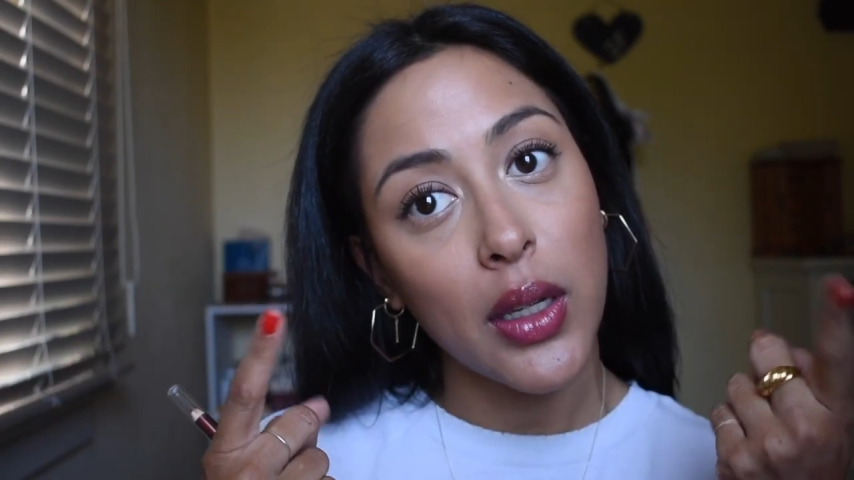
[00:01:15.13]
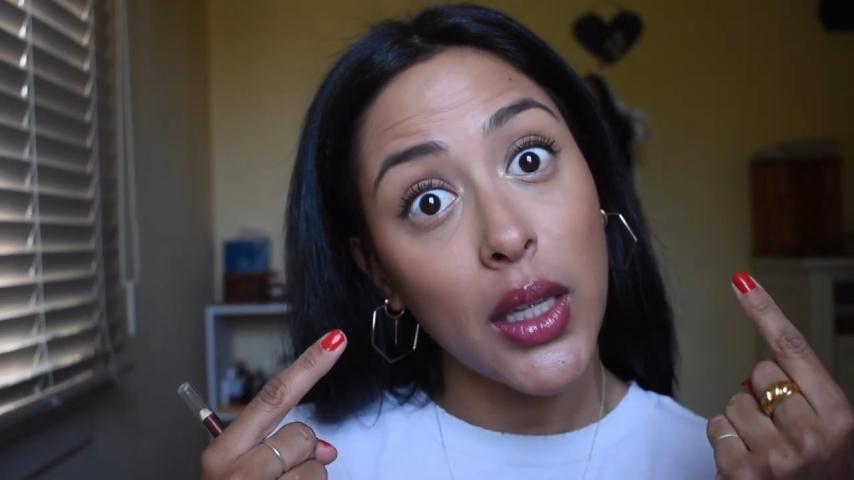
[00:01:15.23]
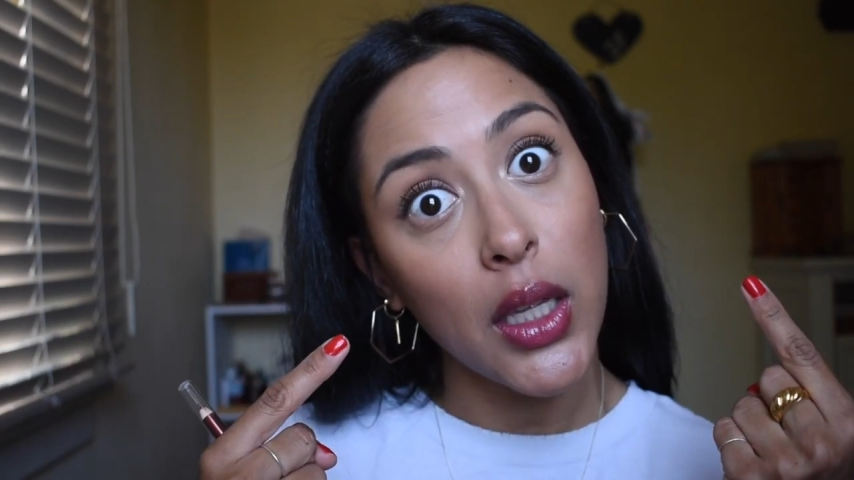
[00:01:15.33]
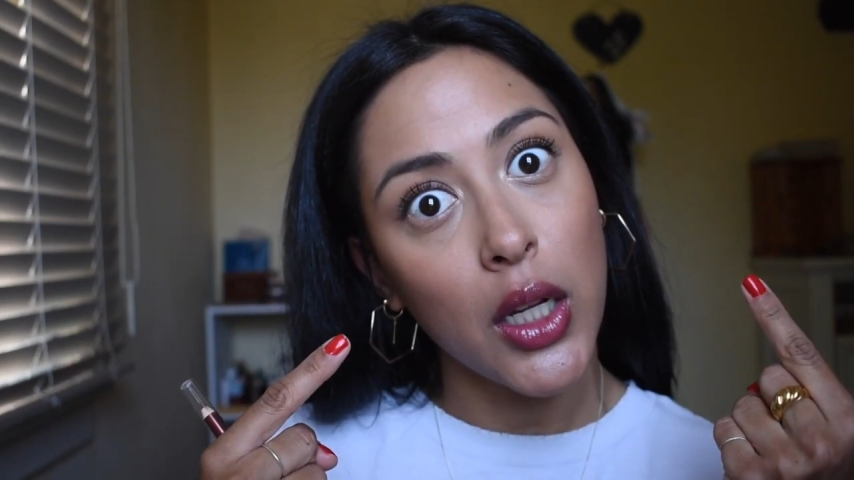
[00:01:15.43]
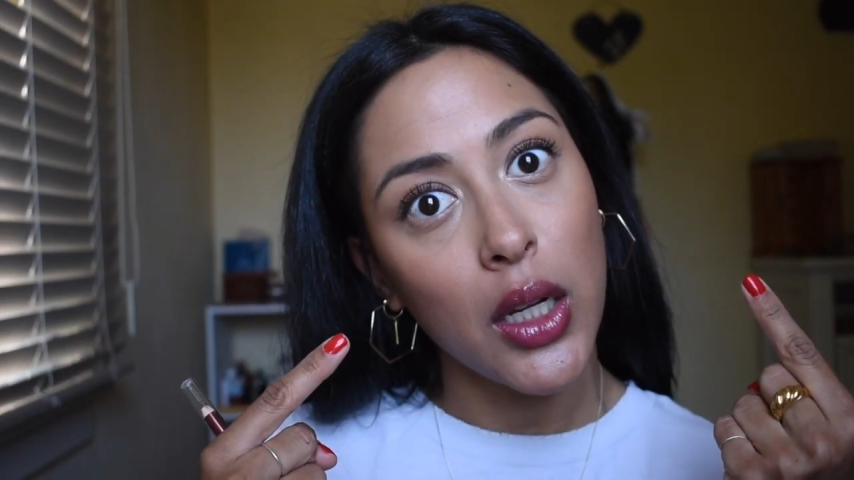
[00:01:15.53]

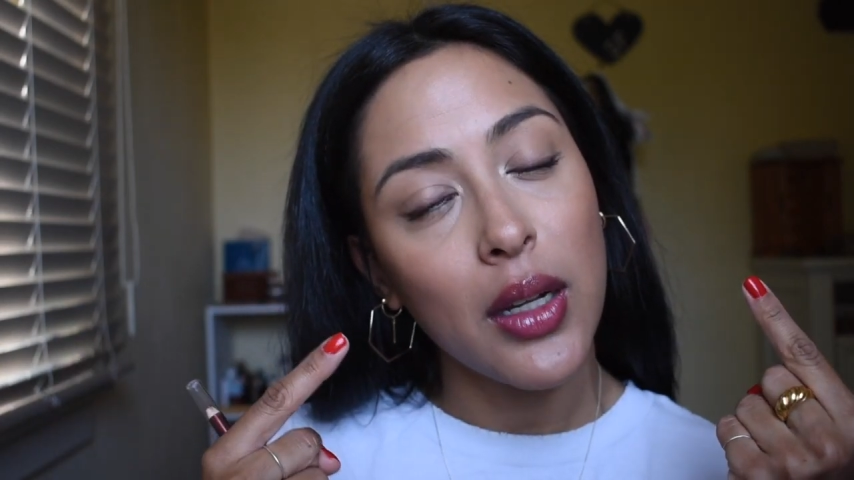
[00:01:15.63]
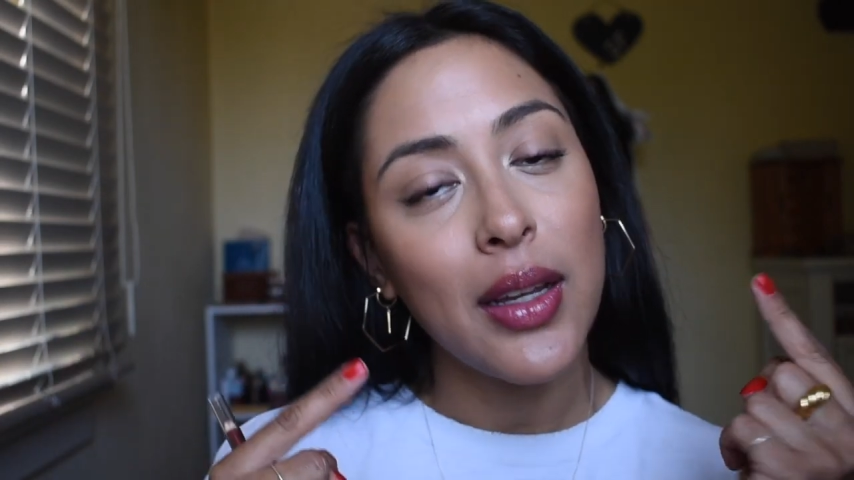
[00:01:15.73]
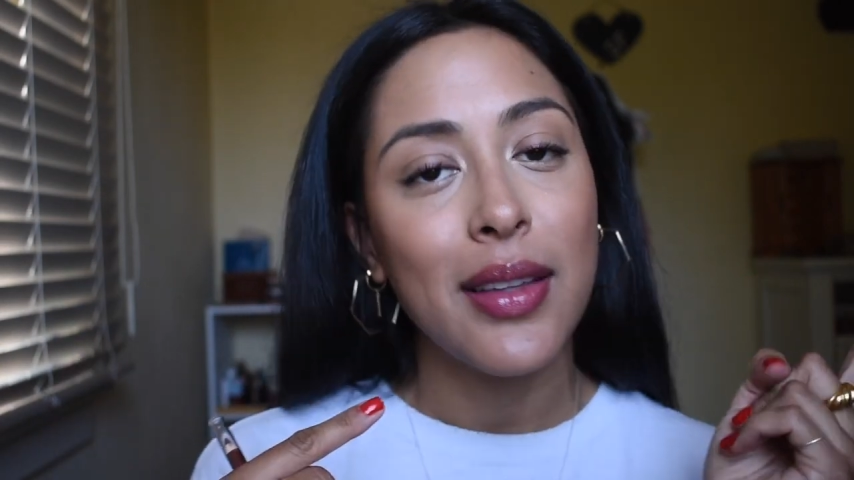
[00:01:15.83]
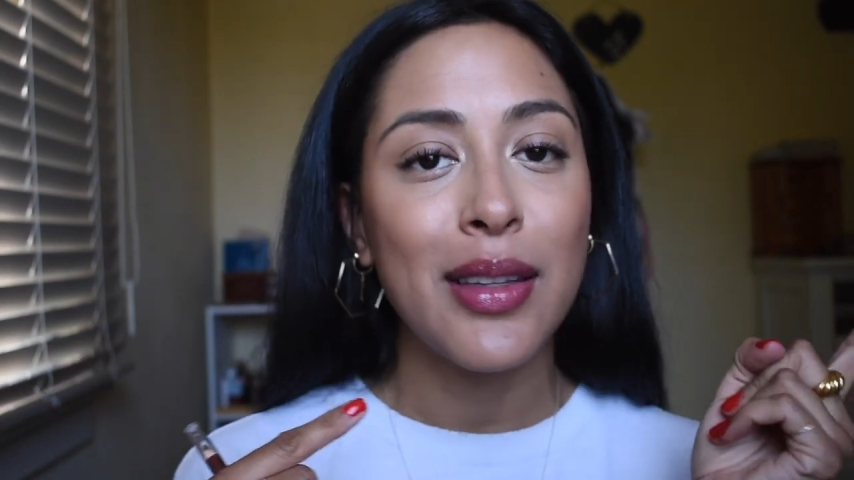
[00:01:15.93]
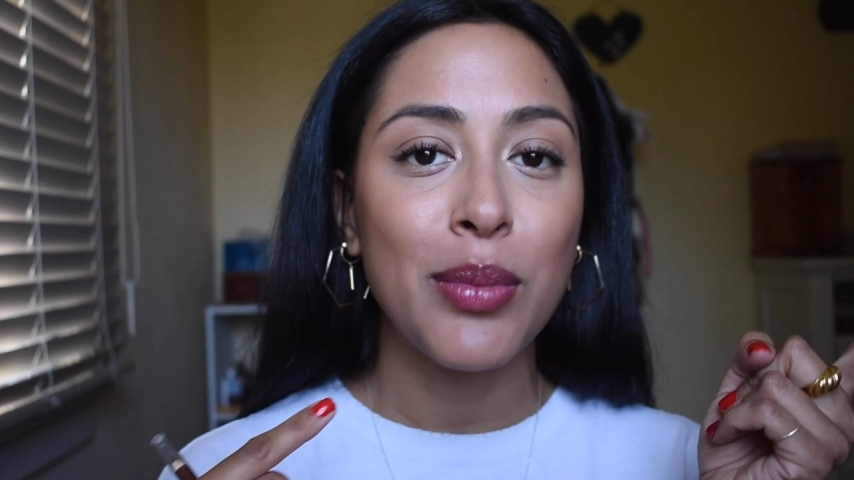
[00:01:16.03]
here,
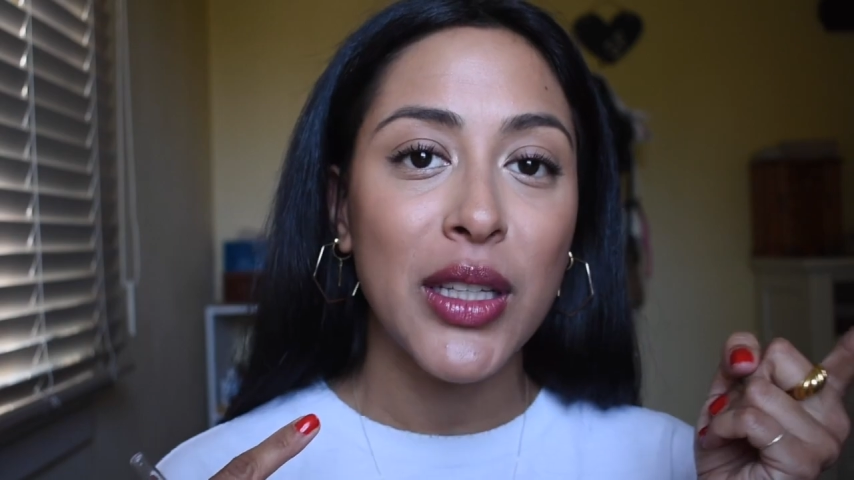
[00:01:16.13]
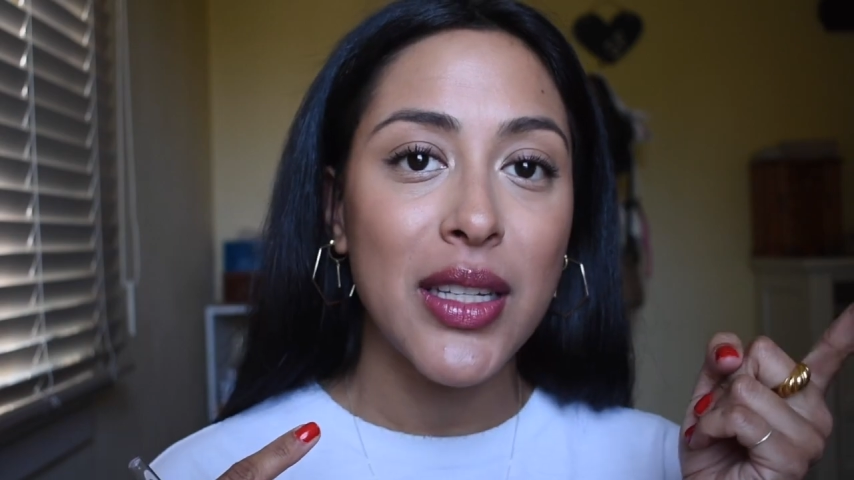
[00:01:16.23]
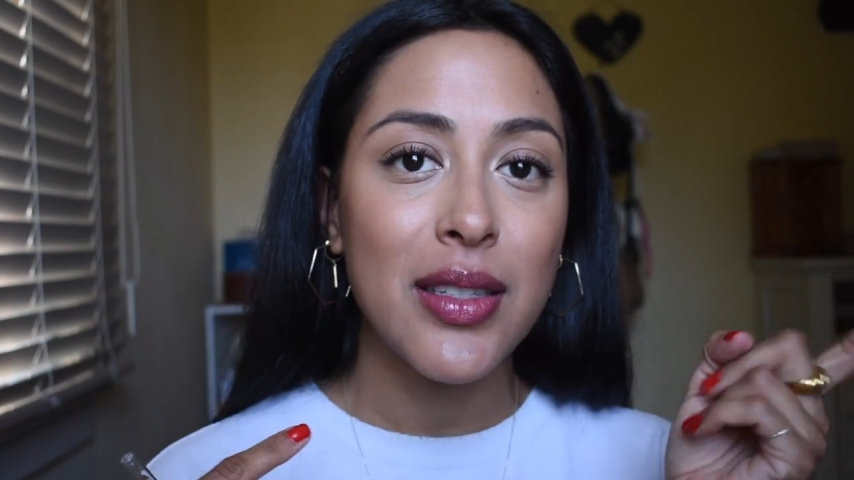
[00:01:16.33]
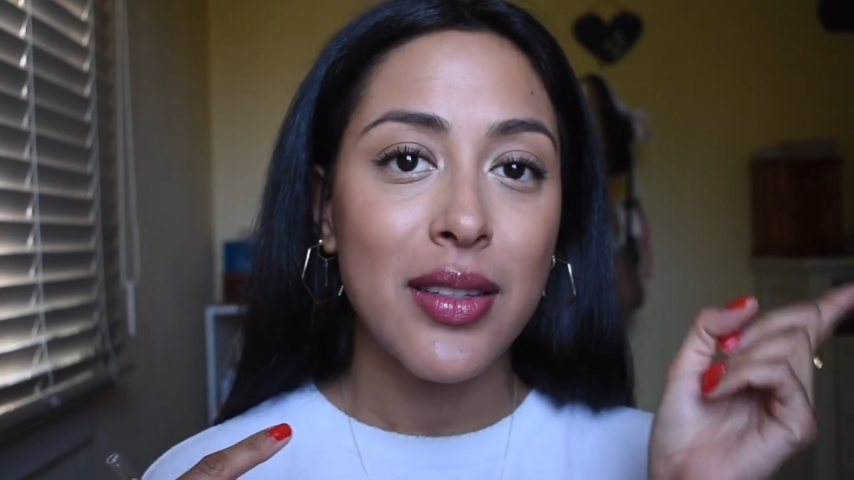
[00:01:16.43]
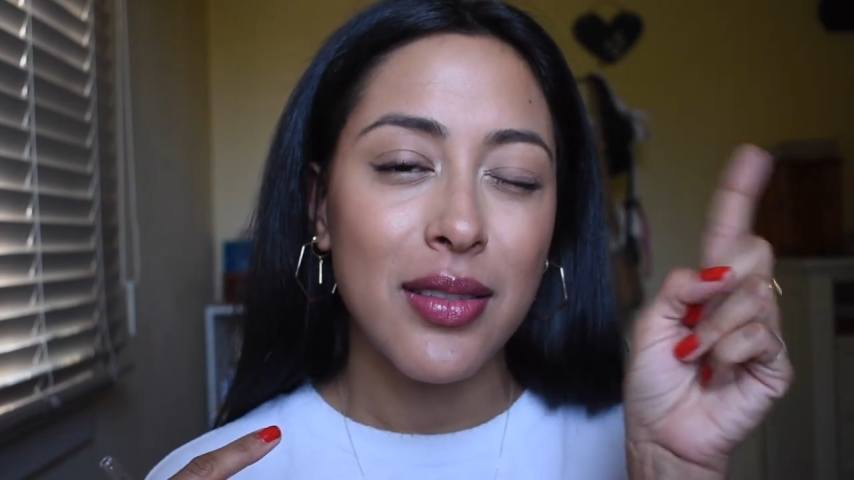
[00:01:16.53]
then
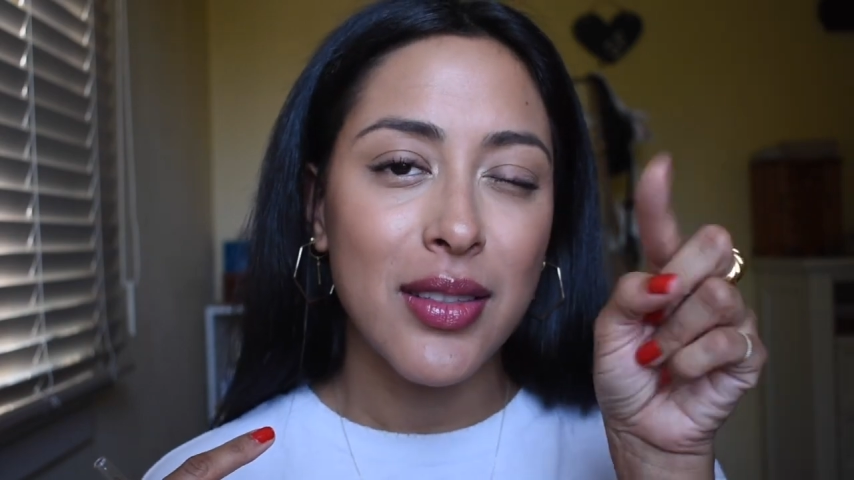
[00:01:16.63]
please